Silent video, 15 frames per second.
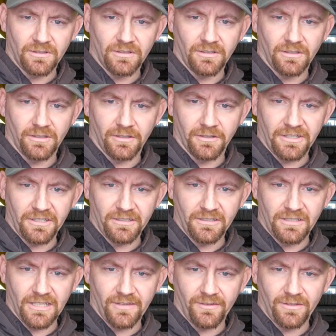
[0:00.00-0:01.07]
Agreed,
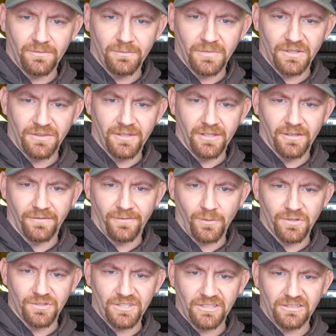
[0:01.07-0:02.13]
Kevin, but the
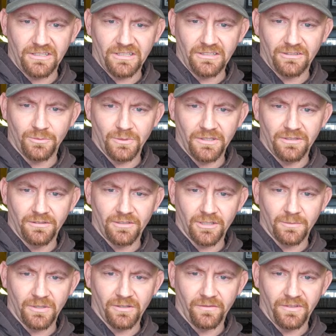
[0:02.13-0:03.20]
Ford GT twin
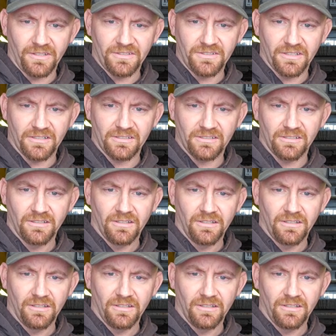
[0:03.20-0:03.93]
turbo V6,